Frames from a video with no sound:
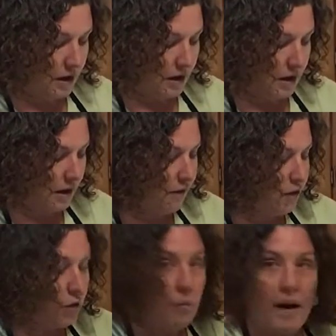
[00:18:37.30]
If
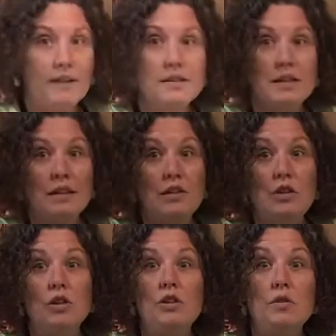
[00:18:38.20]
you wanted, you
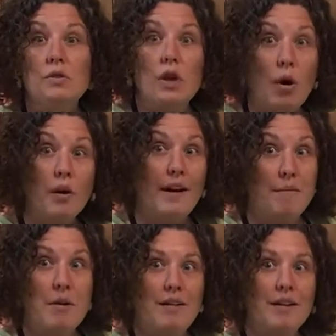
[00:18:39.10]
could use coconut
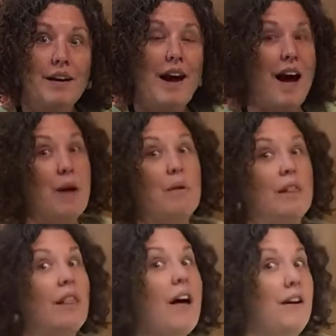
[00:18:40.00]
milk. I
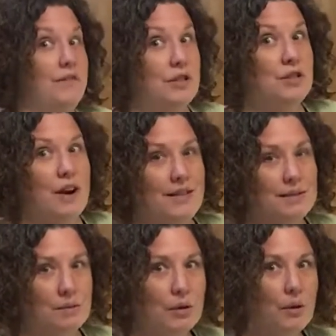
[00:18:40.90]
would love to try
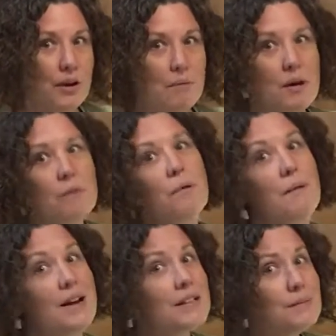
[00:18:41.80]
this with coconut milk, but my
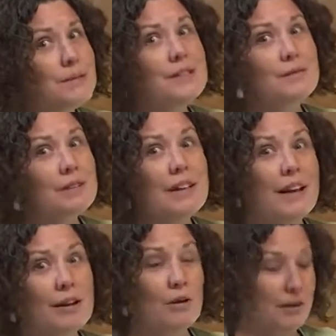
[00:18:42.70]
husband doesn't really
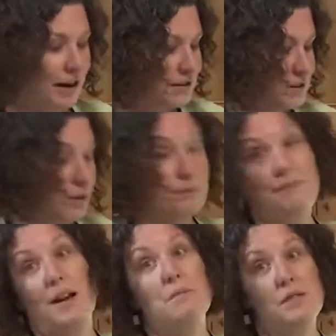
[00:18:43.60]
like coconut, so
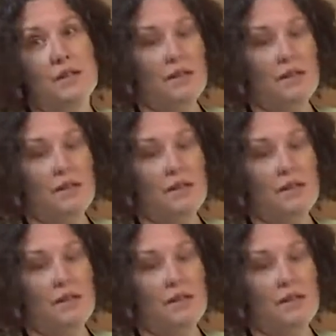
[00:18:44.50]
I'm using the